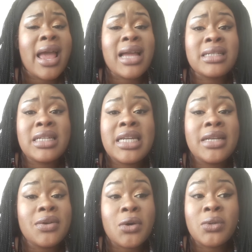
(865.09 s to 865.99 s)
and
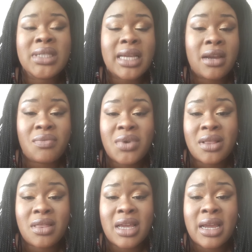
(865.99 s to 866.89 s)
He knows
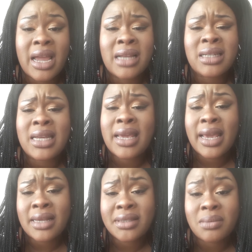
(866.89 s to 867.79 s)
everything and He
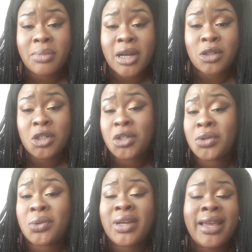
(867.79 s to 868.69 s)
cares about
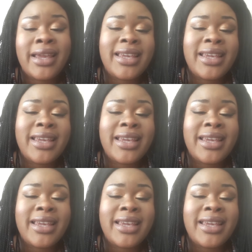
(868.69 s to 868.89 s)
you.